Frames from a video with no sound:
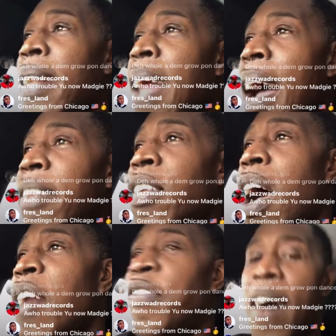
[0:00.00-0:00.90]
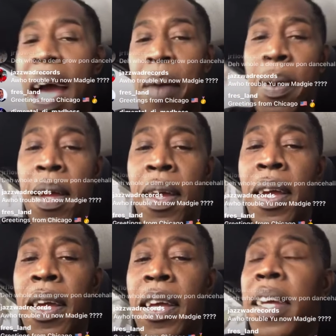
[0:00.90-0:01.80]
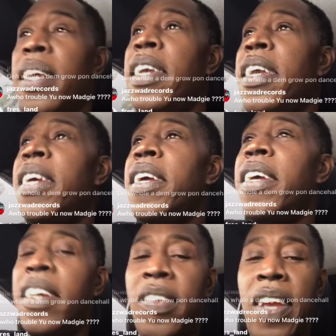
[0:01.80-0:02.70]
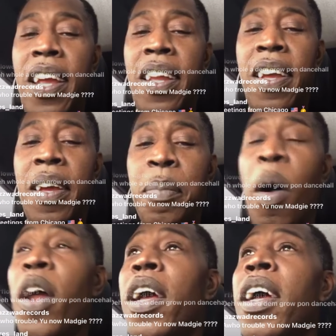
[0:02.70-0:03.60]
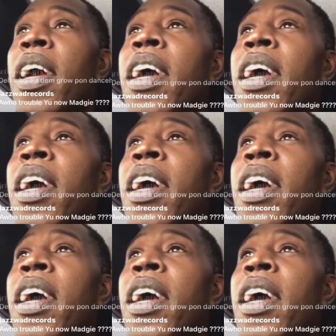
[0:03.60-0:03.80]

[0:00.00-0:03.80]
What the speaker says: a dancehall vibe. You see? But